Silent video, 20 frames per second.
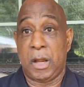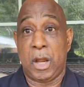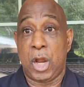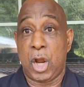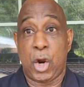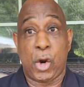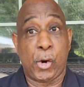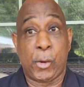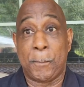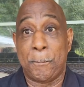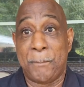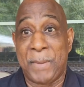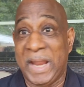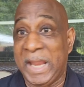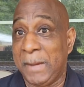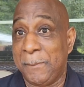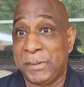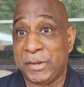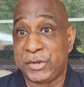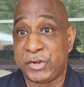Her
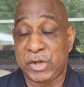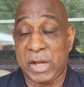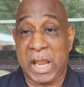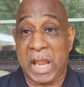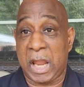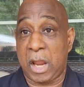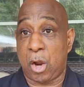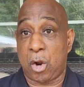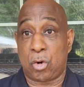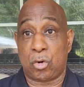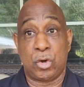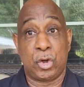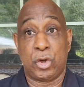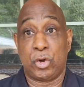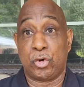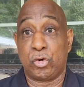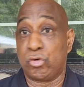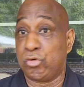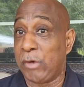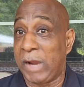baby child
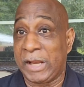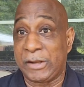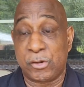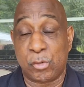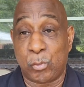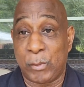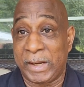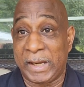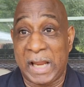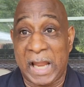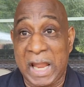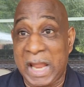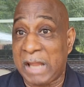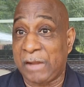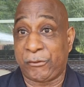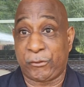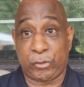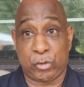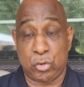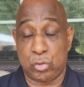graduated high
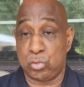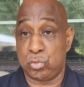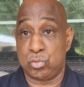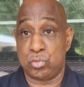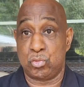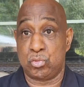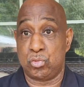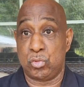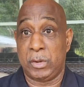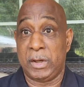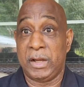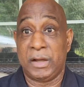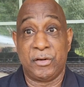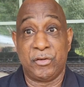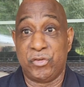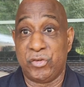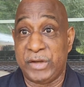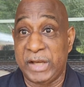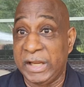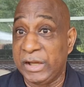school
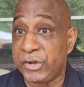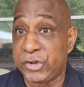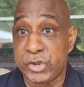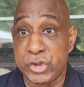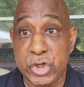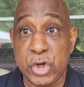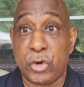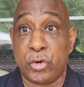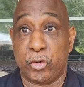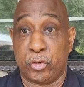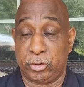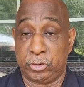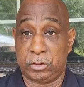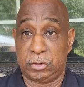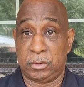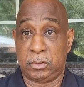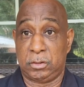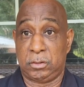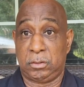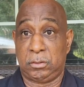this year,
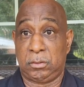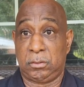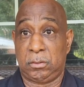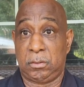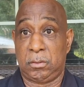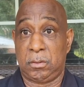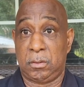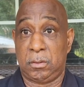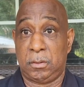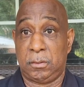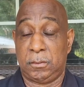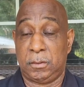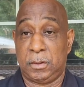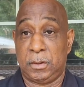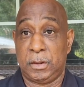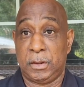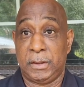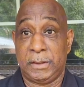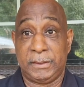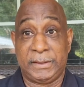
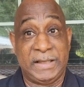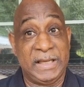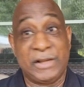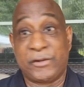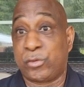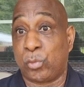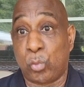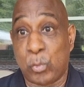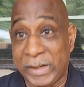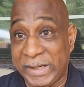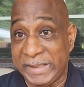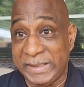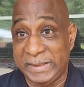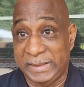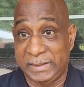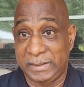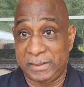this week.